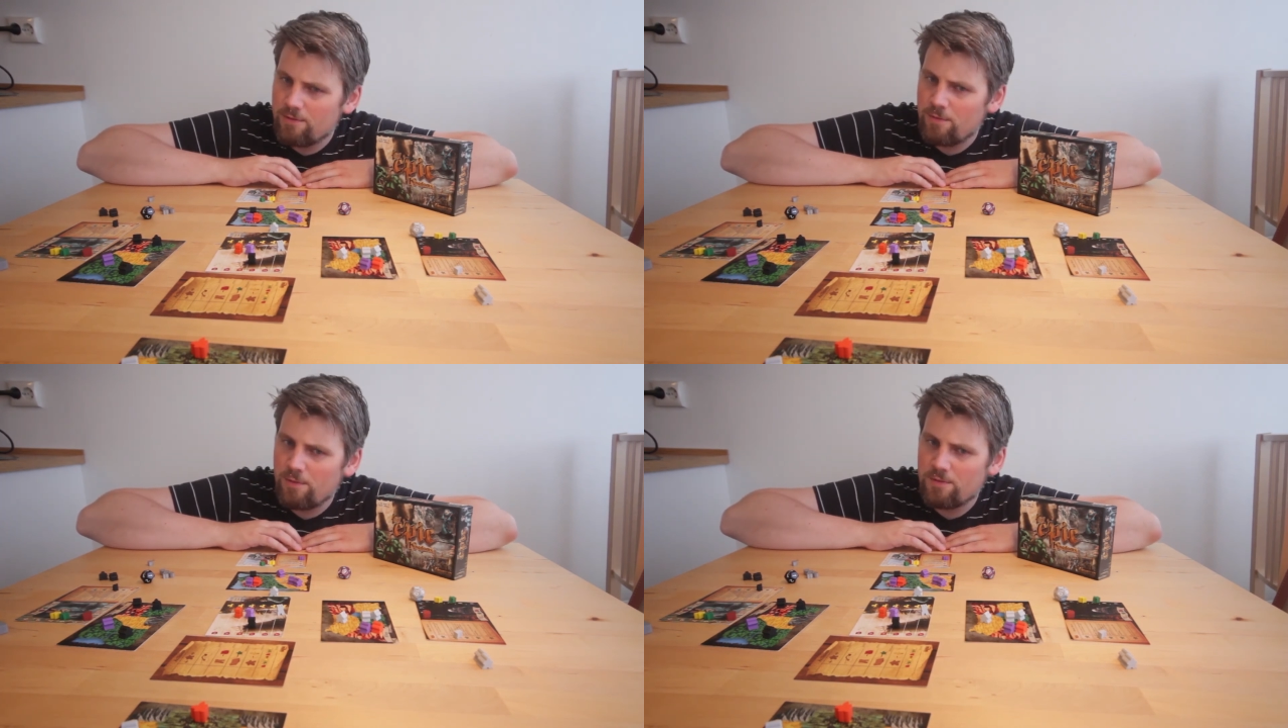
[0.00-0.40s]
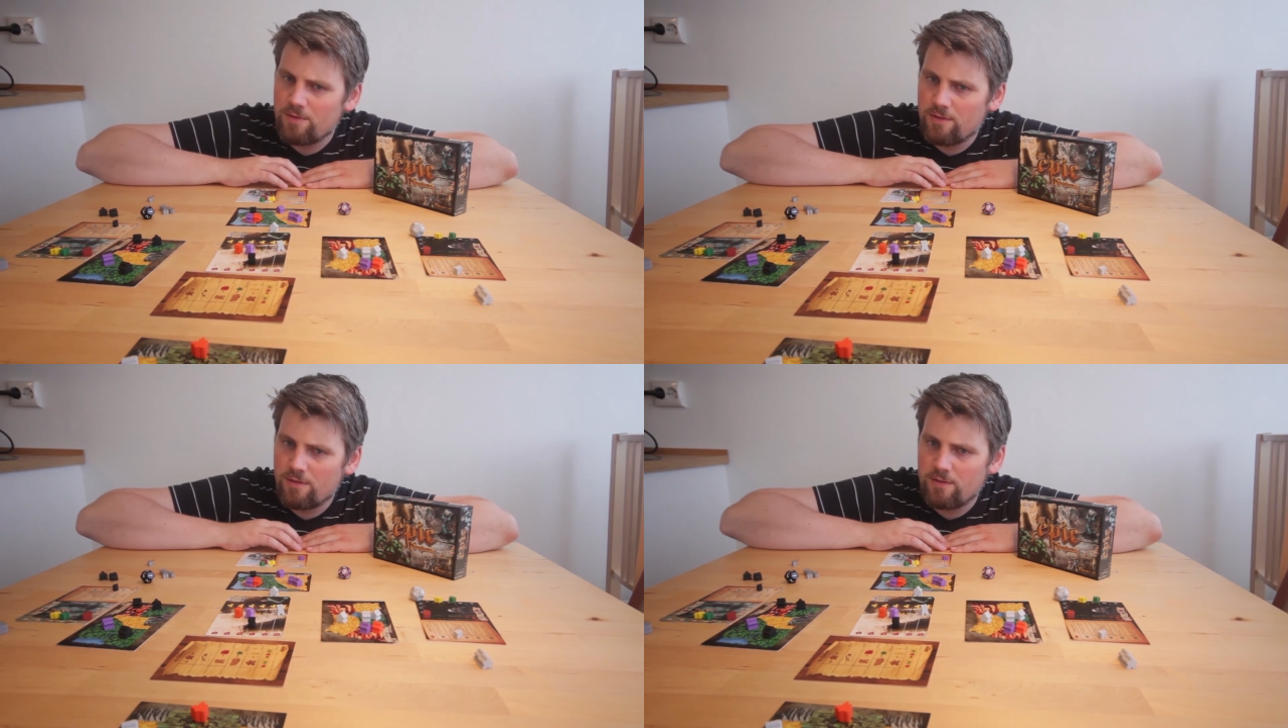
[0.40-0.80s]
I won't
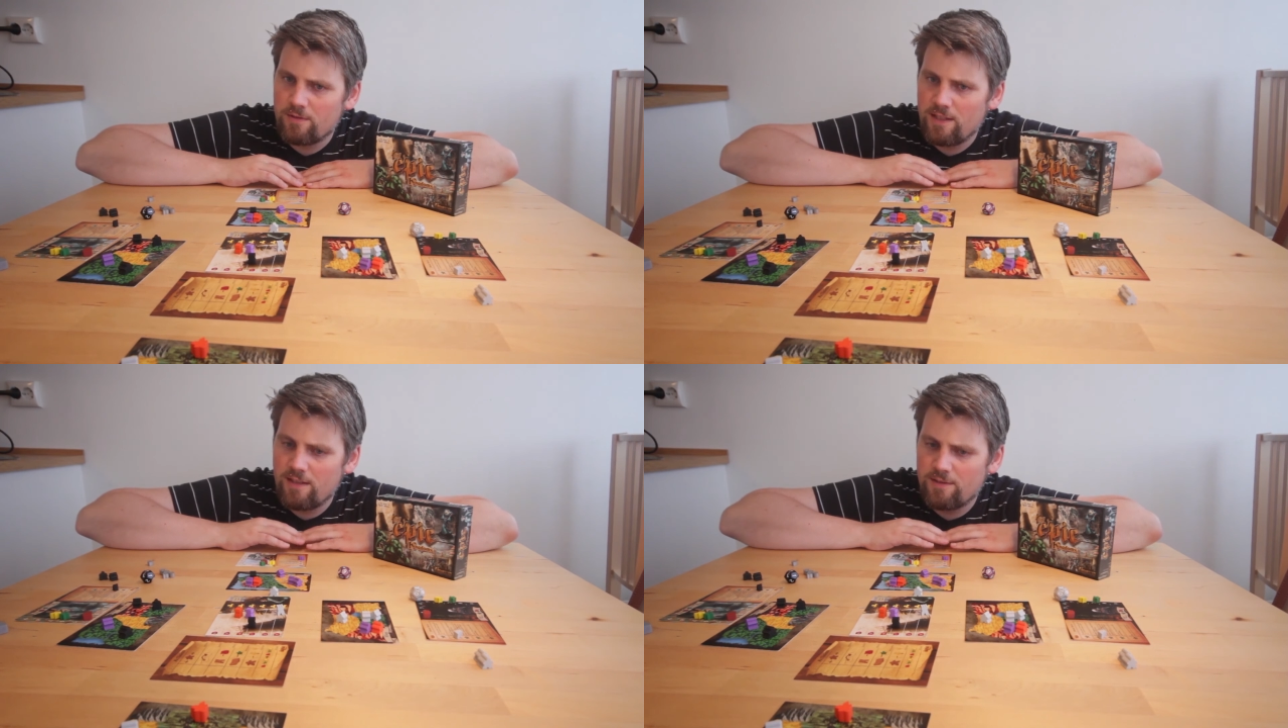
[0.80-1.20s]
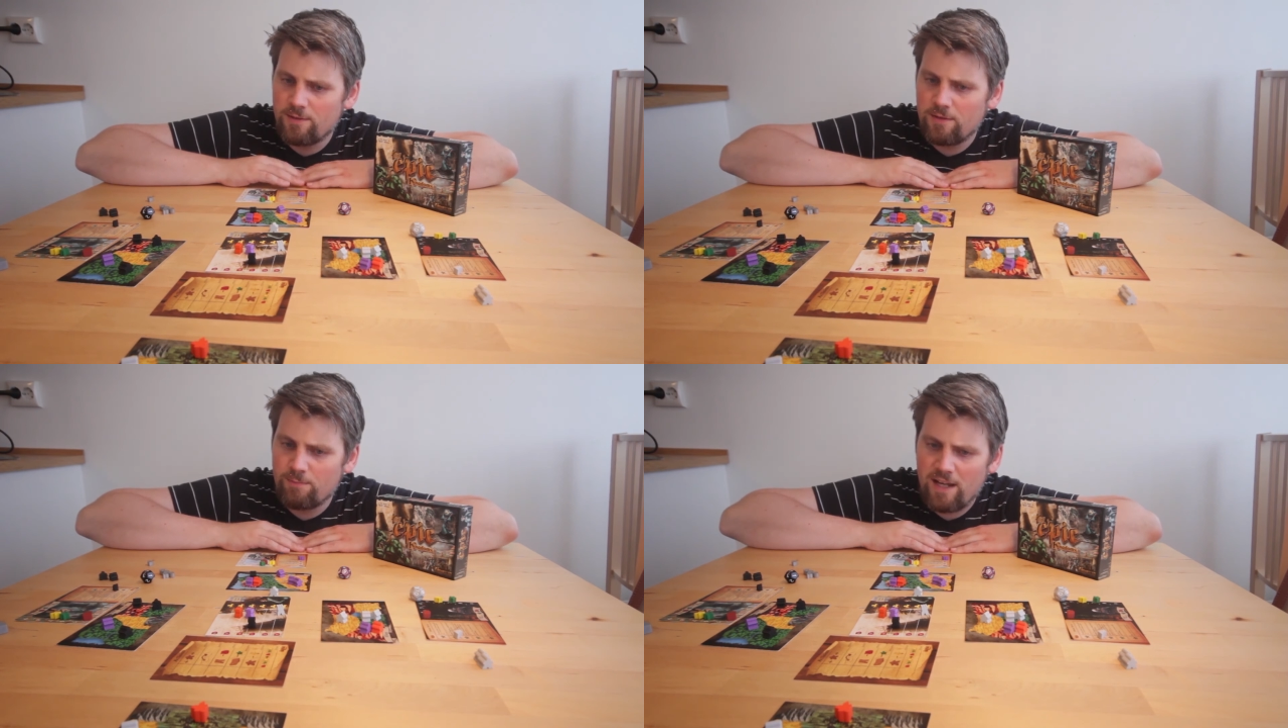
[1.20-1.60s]
say this
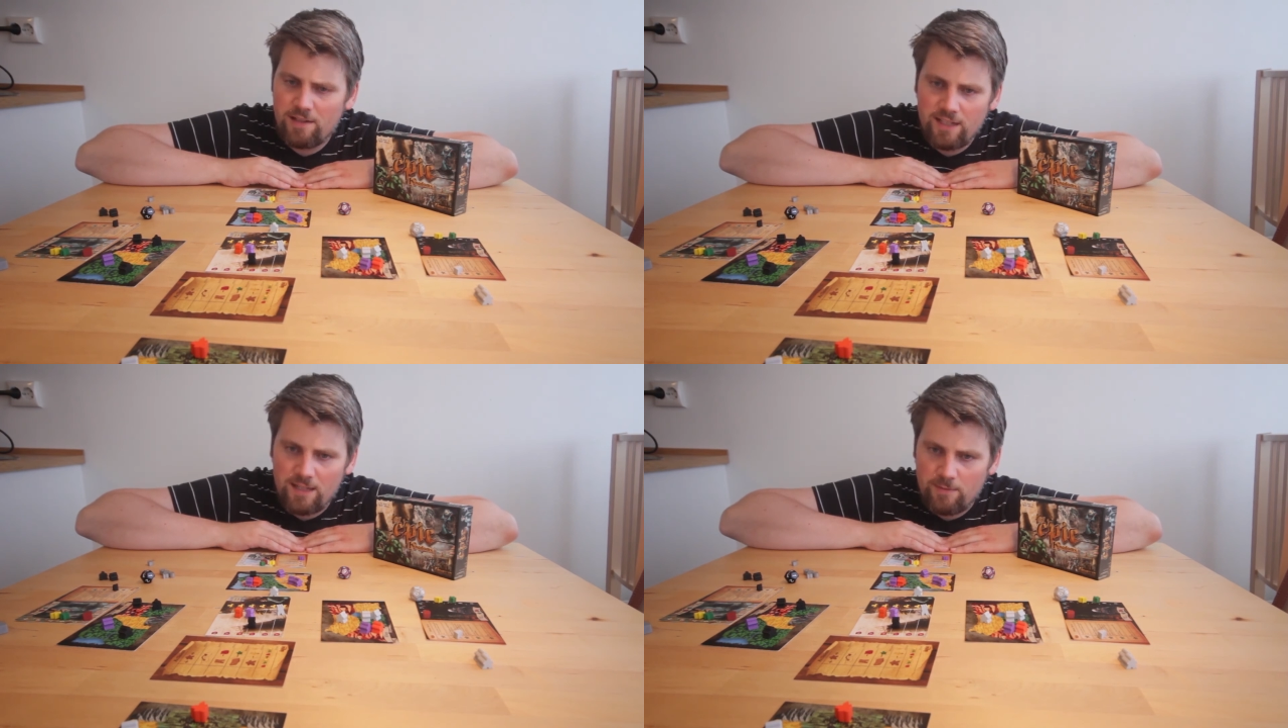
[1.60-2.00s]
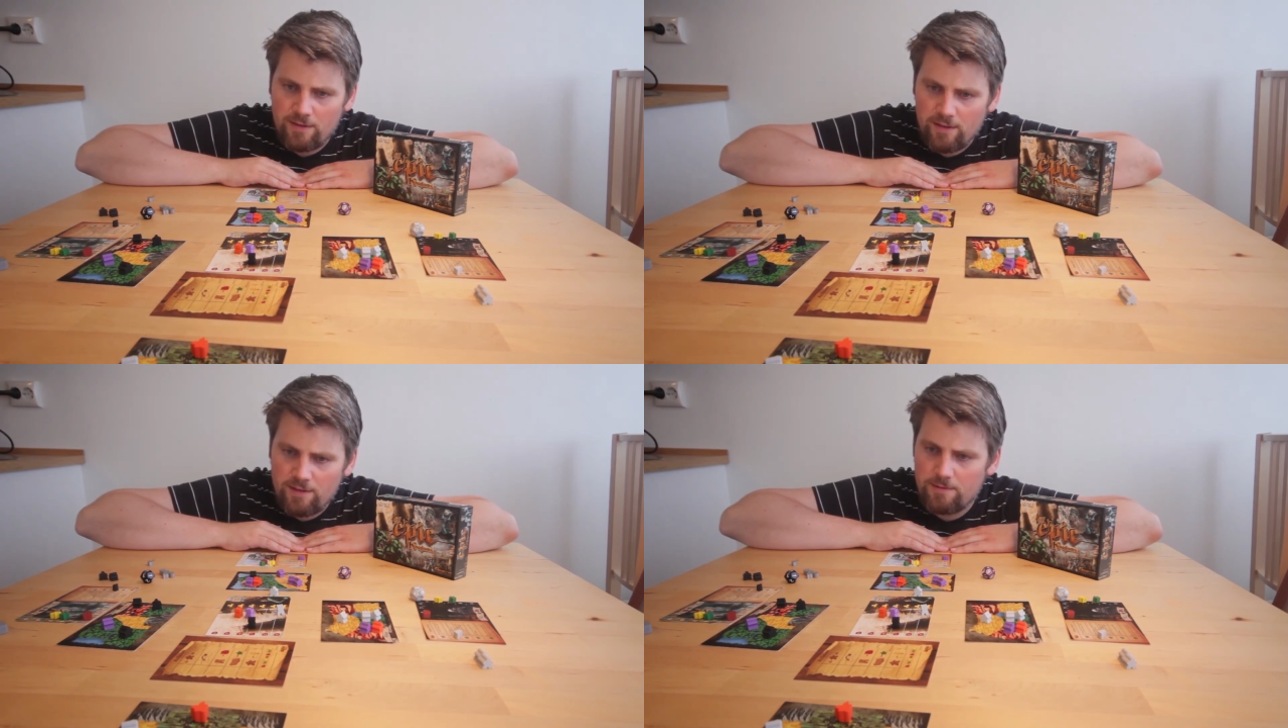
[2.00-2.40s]
is a bad game
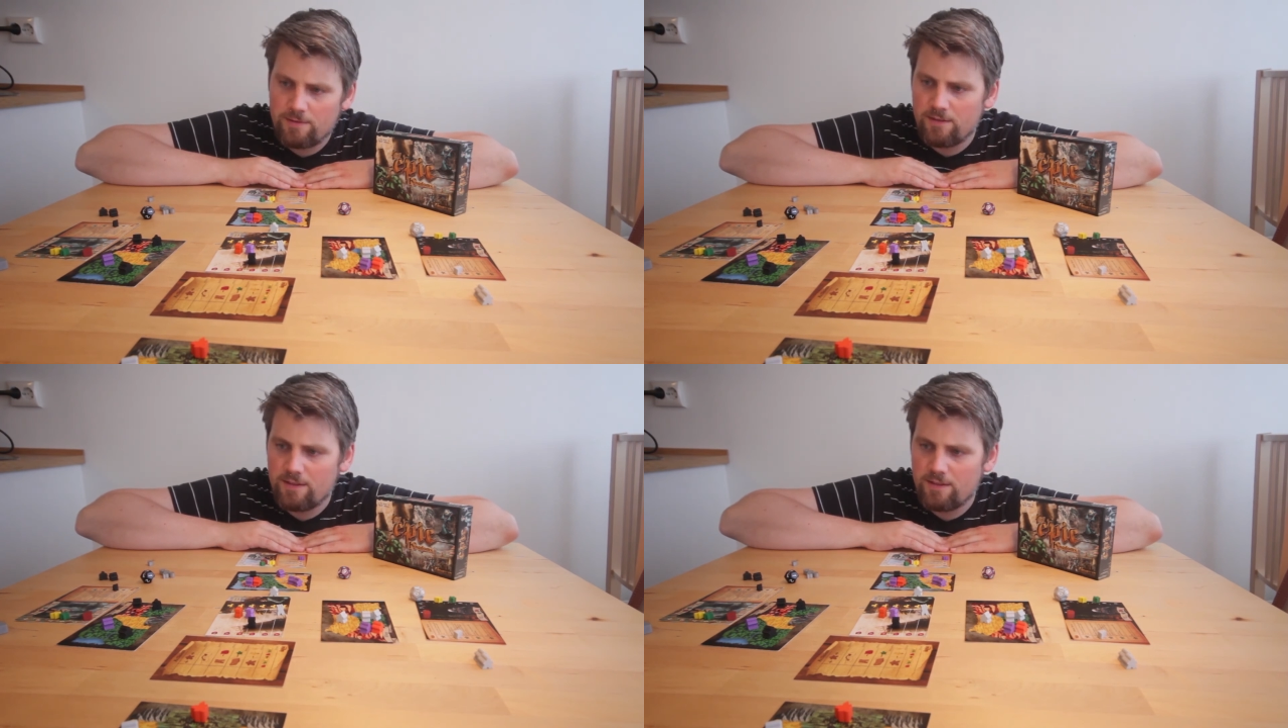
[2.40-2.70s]
either.